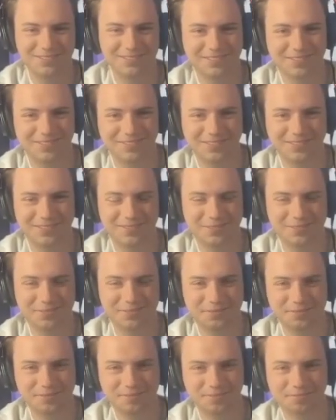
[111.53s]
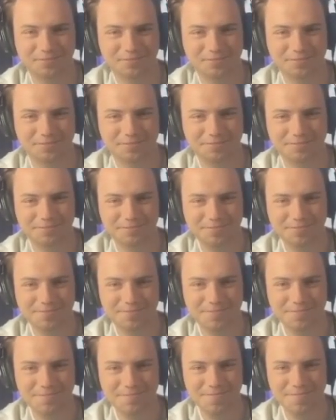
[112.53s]

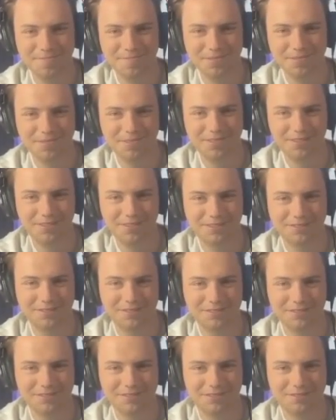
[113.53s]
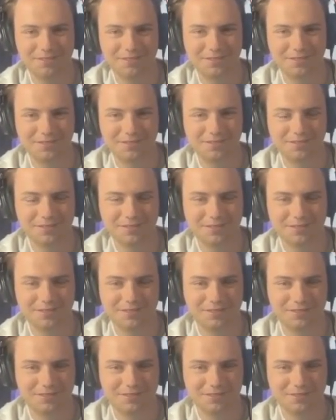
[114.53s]

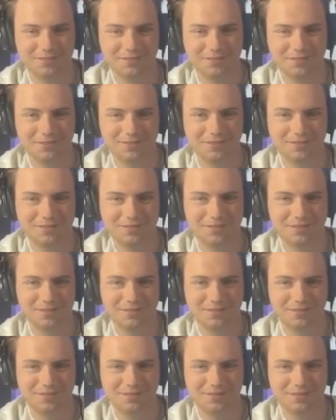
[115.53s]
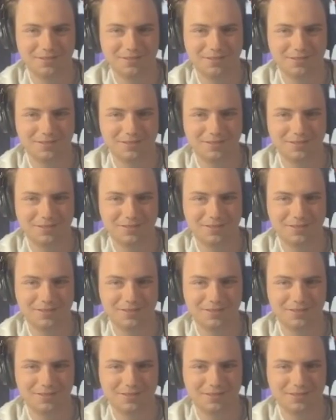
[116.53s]

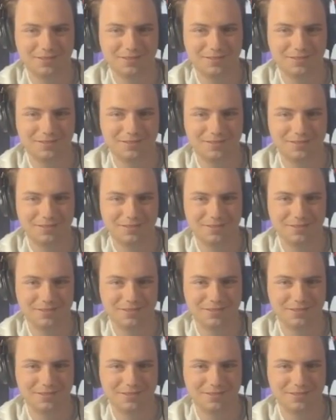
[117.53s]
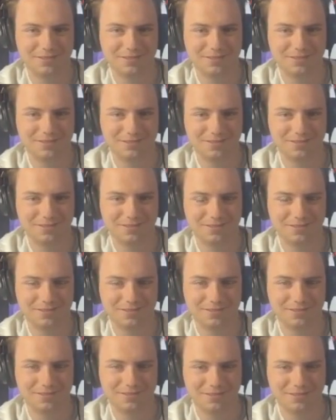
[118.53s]
(not speaking)